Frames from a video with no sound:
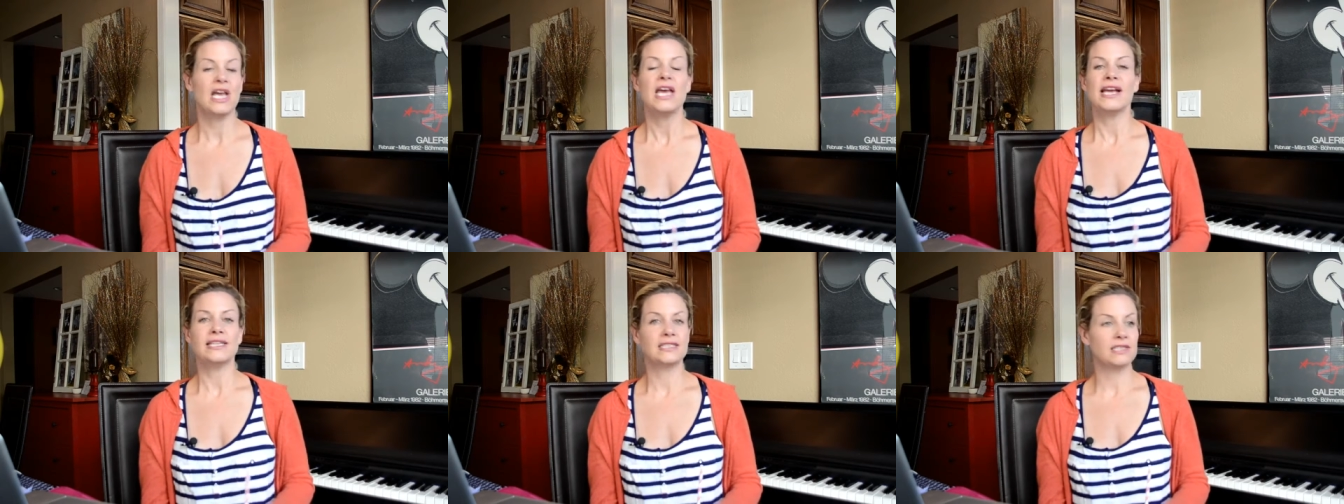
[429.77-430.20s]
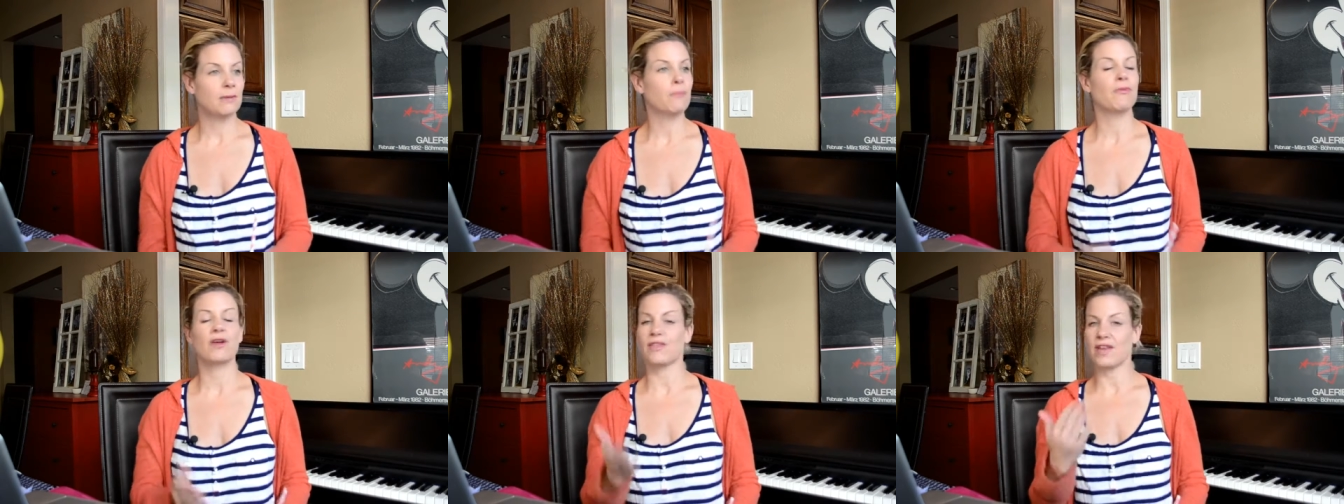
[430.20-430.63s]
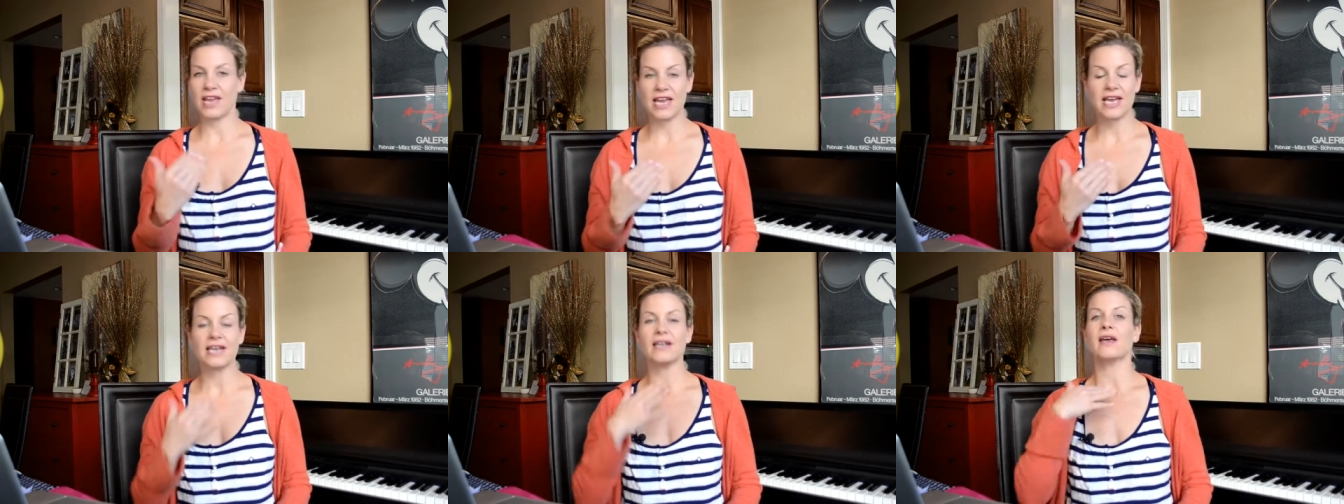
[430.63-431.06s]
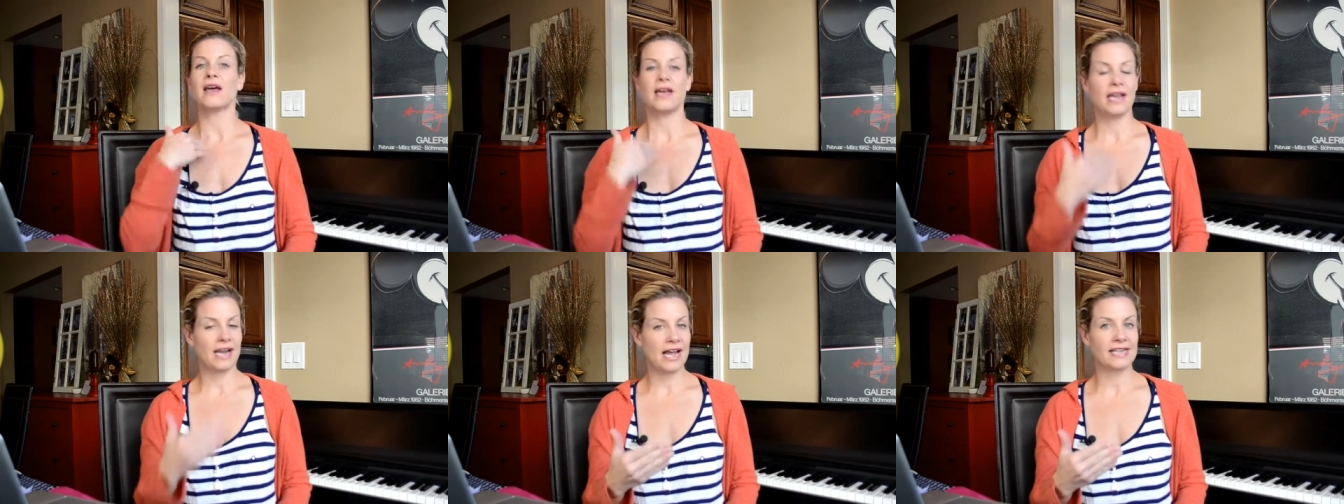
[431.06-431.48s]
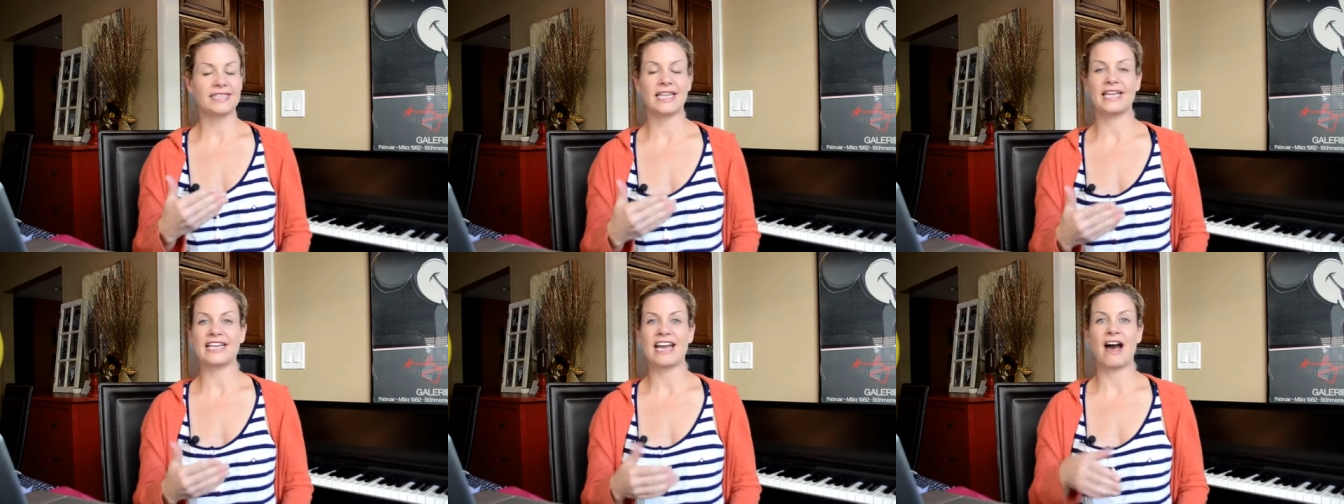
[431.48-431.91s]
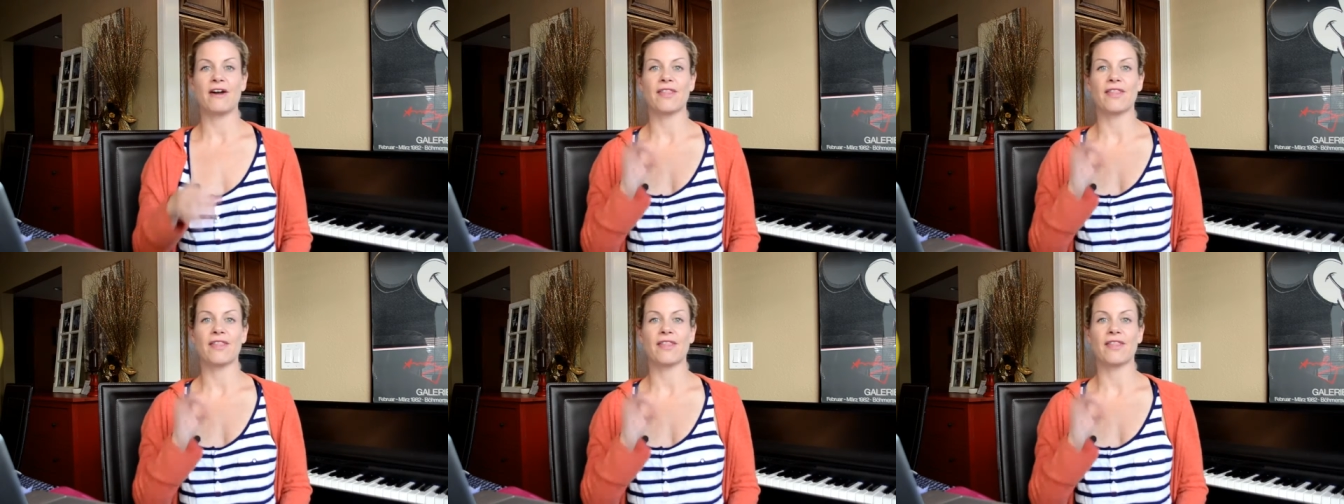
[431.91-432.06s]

is breathing in and exhaling out.